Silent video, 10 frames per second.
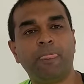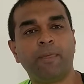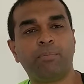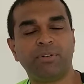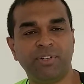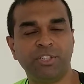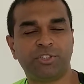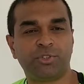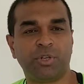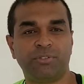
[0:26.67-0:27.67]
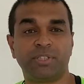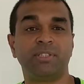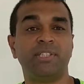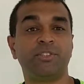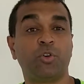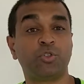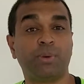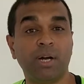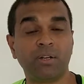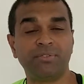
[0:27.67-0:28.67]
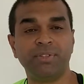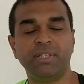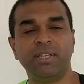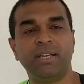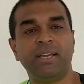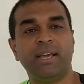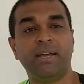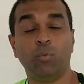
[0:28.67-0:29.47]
privileged to have written his autobiography and